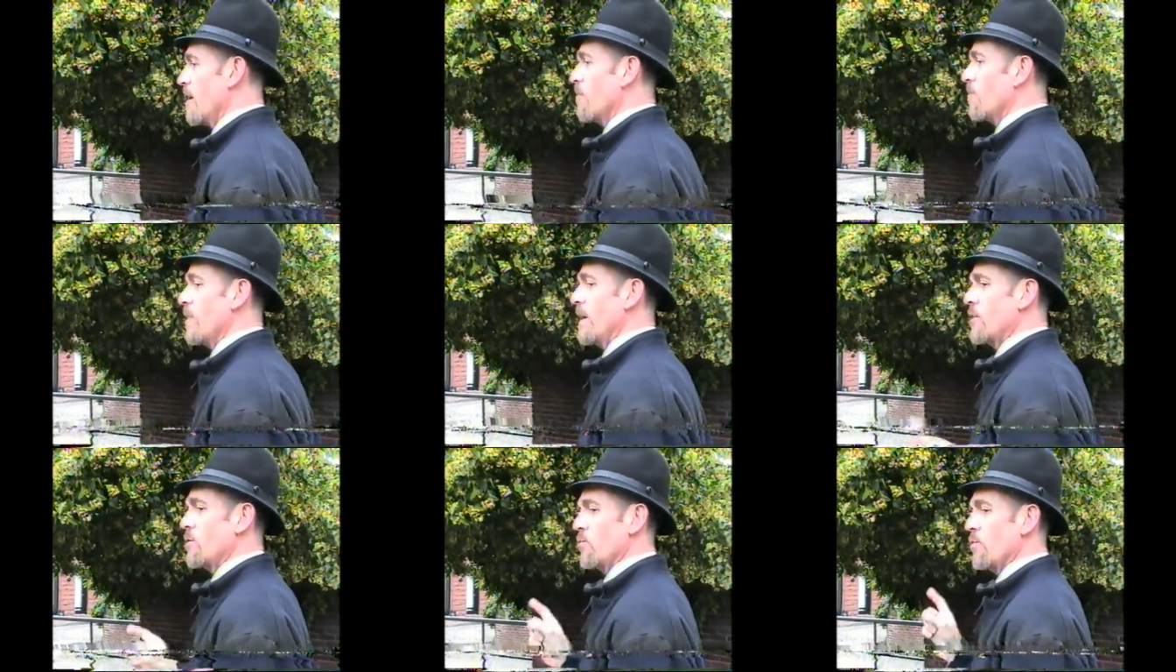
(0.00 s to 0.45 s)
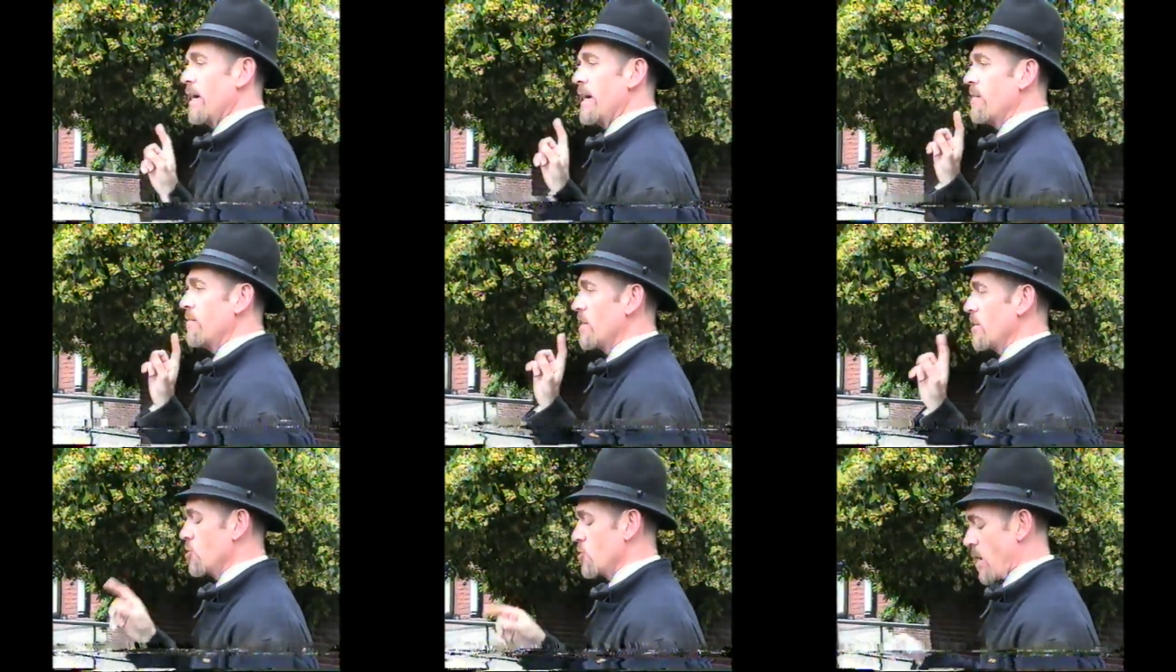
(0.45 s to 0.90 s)

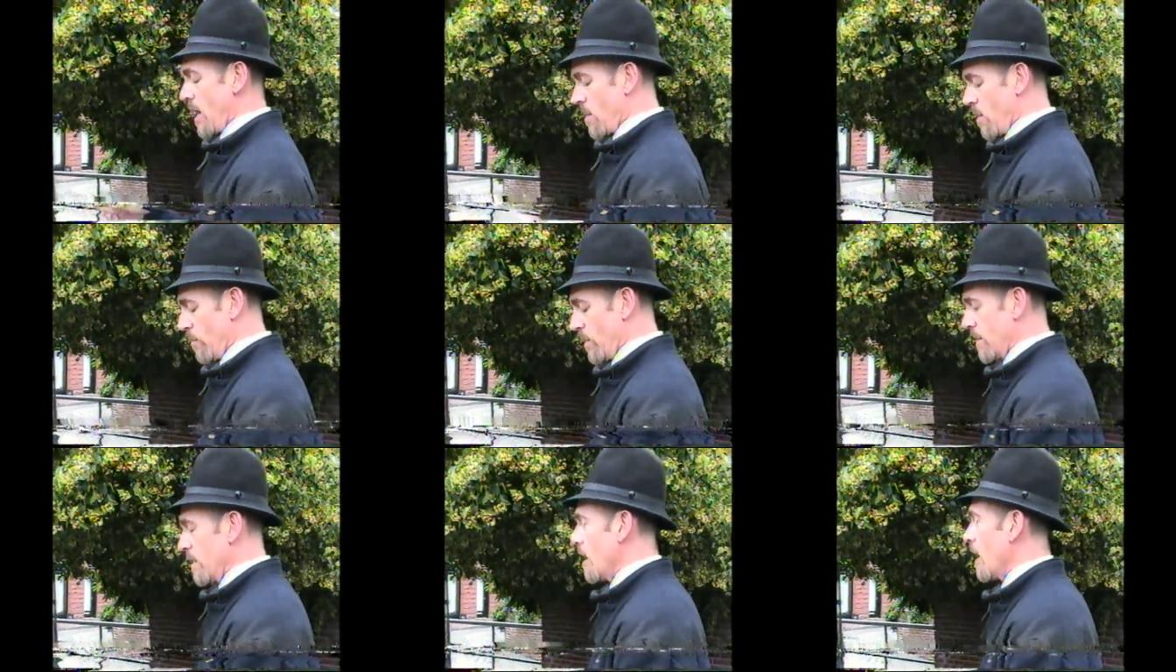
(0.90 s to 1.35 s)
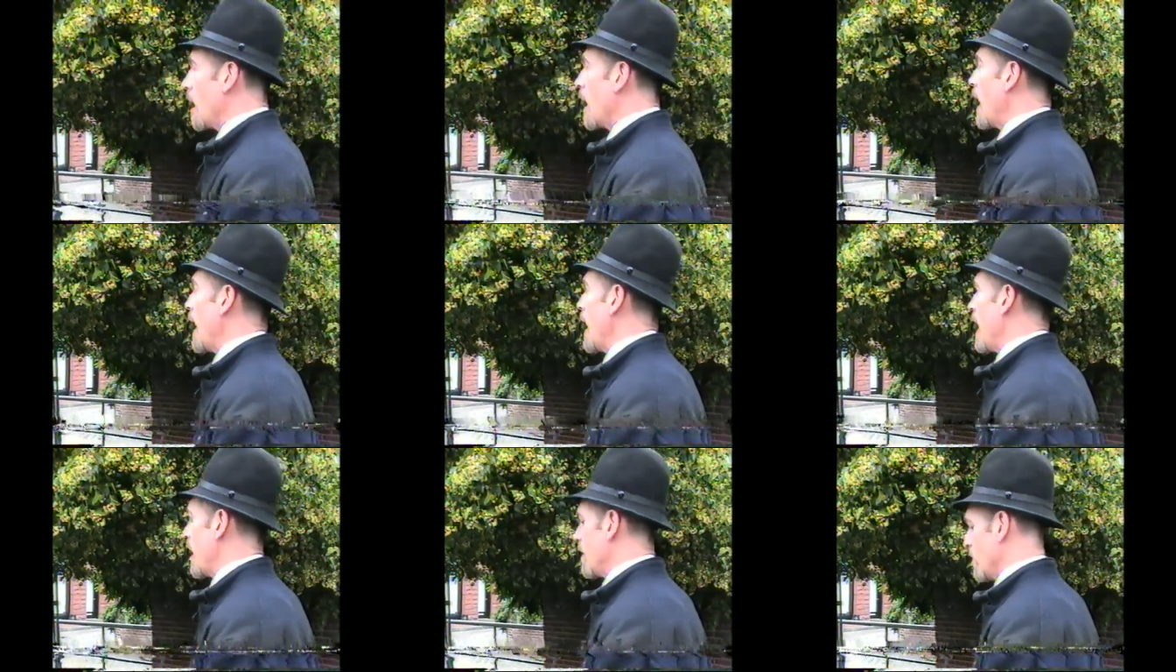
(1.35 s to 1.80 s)
retrieved the gentleman
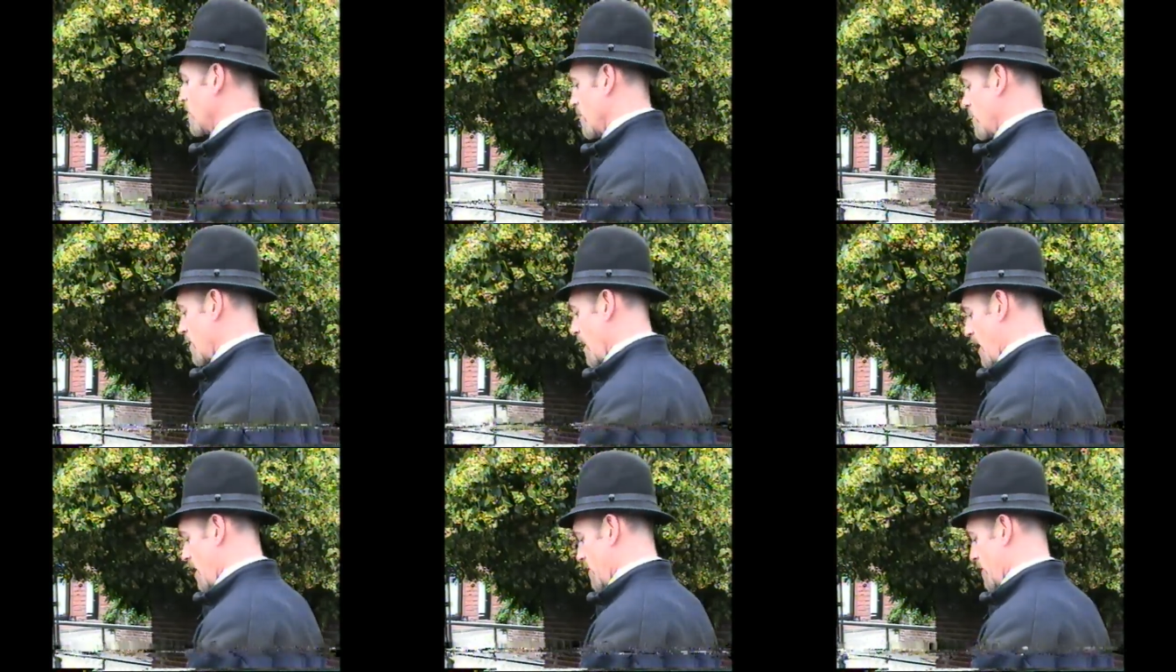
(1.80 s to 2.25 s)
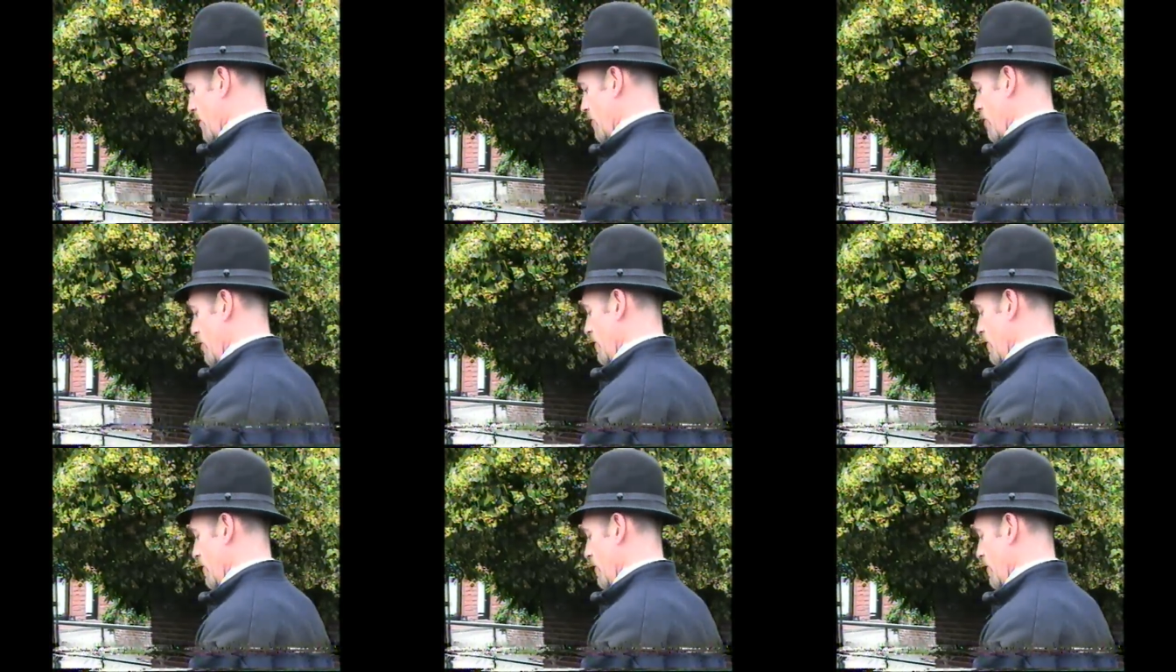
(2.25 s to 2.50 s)
and the sausages.